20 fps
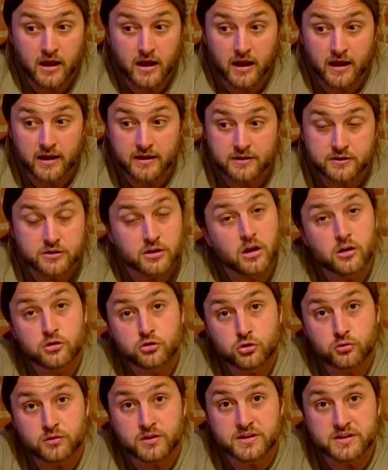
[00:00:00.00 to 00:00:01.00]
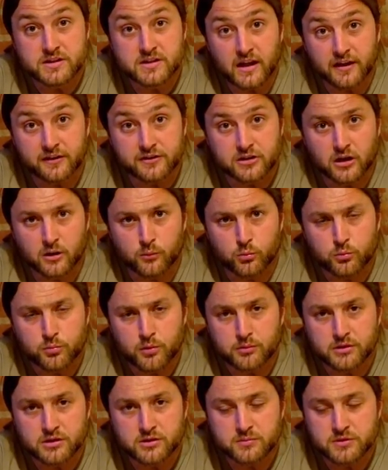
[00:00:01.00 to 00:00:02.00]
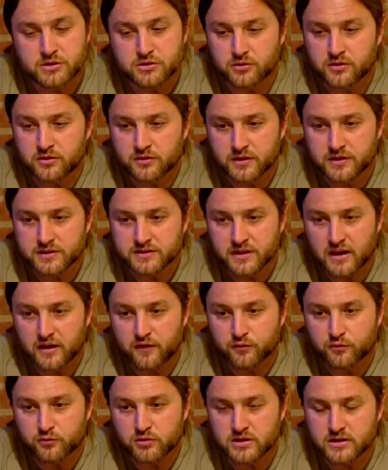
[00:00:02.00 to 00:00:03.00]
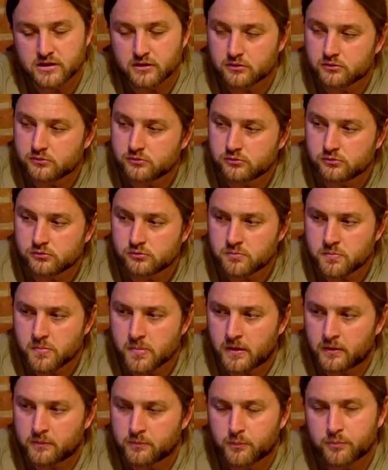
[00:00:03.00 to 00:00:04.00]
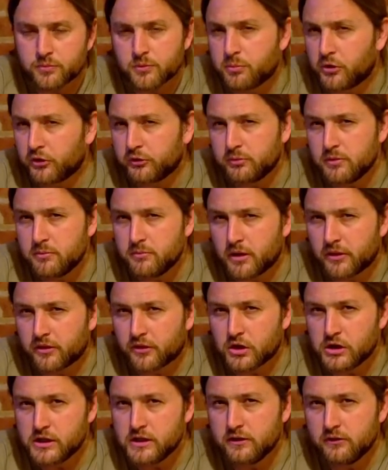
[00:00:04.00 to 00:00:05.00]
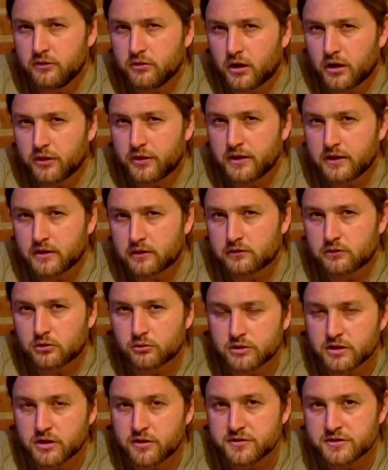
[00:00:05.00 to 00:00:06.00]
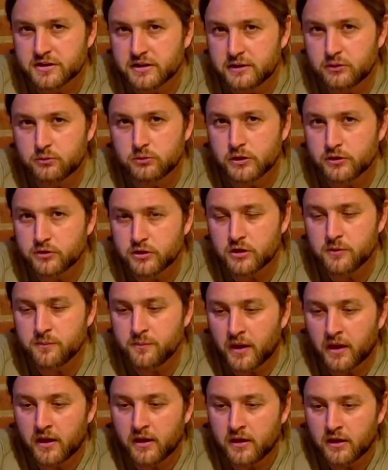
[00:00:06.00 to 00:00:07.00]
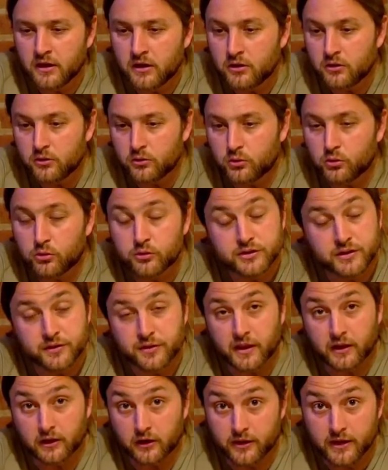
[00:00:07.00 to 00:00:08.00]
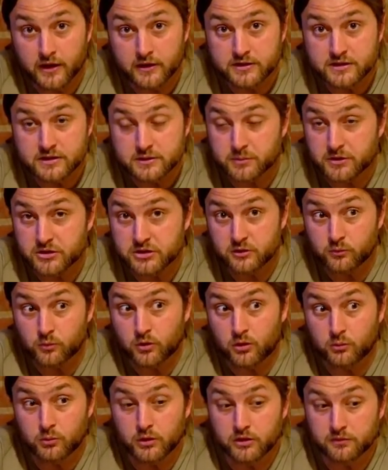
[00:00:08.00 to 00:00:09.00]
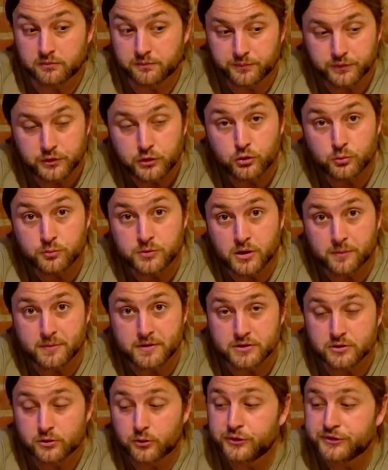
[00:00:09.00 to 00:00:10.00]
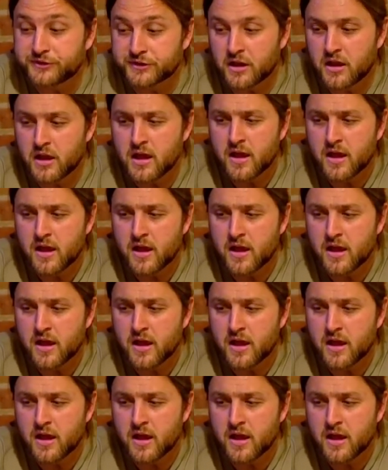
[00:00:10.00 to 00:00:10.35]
And uh, join us next time. We're probably going to be doing this every, or possibly monthly, I think, Lawrie Goes a Little Loco, or something like that, especially while we're cooped up indoors.